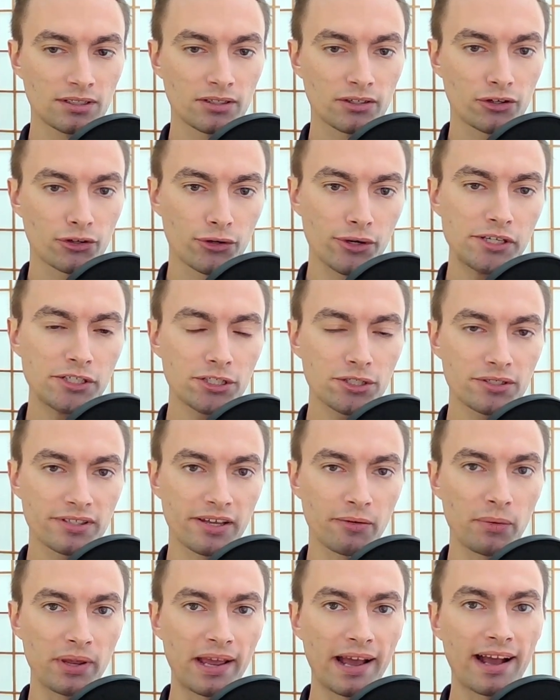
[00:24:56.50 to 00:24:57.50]
creatures
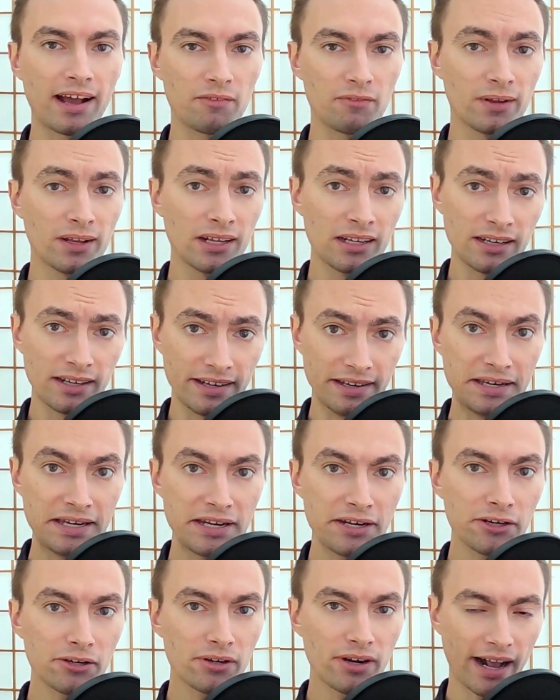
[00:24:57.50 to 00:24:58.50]
that we have
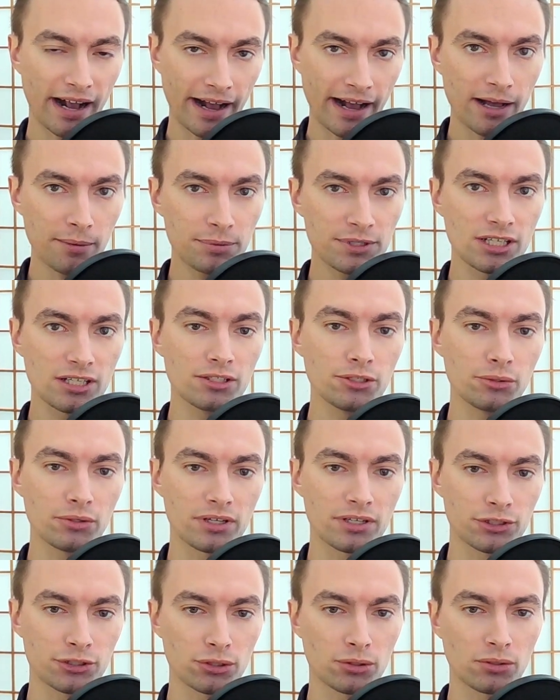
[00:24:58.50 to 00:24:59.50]
near absolute
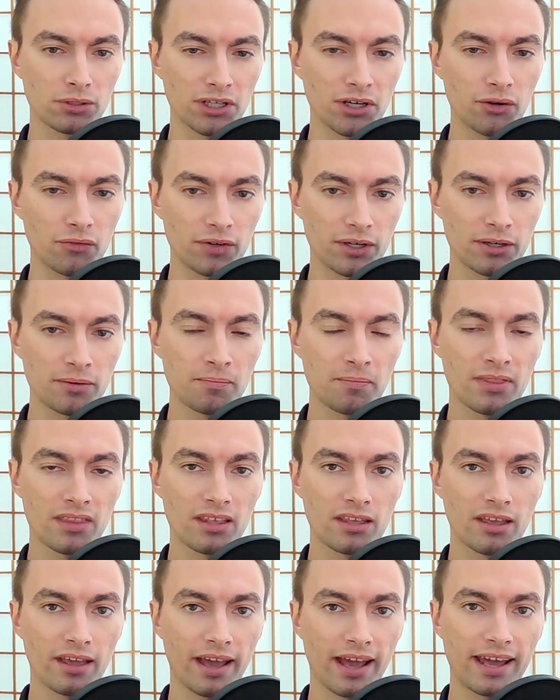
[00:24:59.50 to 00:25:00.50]
control over,
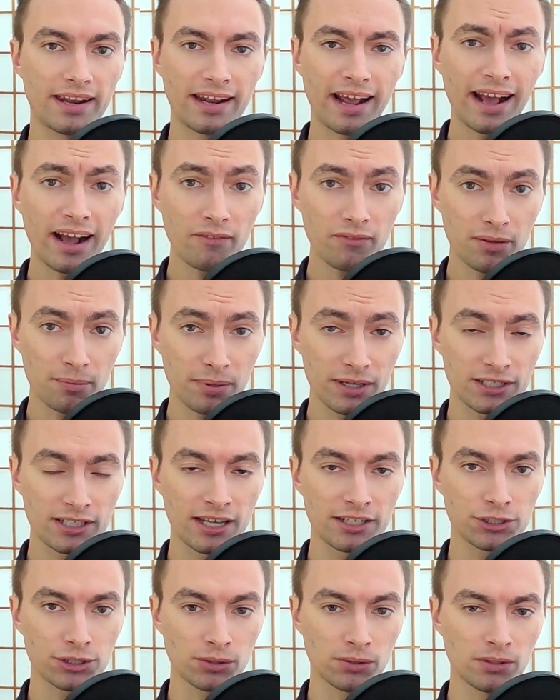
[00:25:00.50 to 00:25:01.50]
and have the
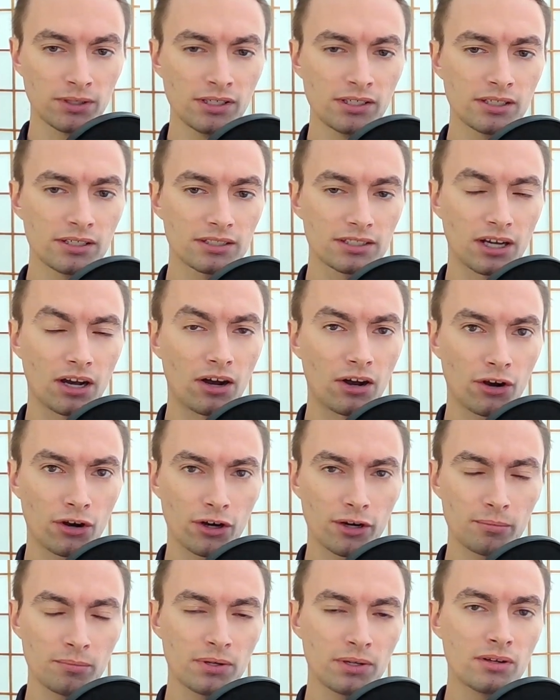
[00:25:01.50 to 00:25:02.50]
potential to
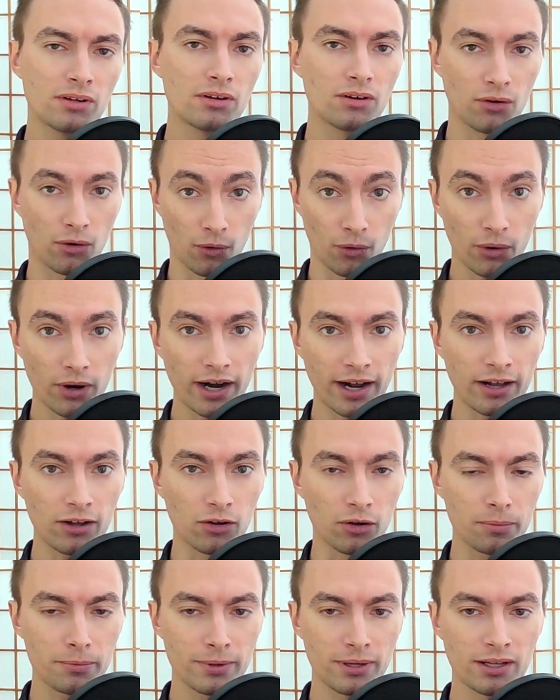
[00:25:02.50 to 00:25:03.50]
harm or
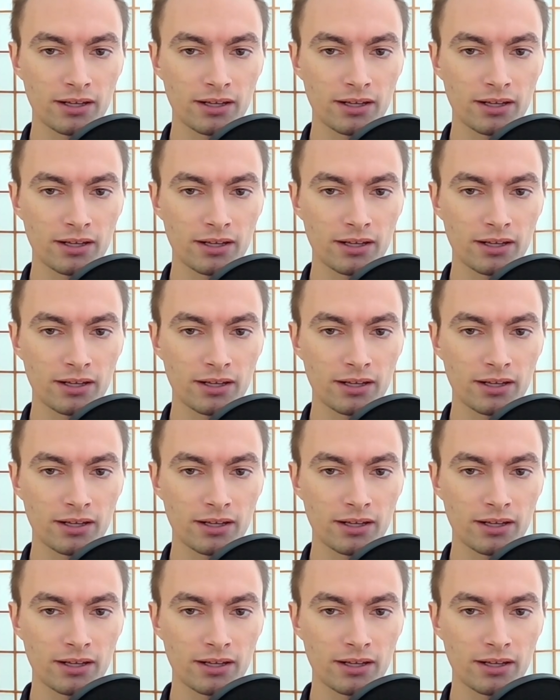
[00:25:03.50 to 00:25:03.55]
help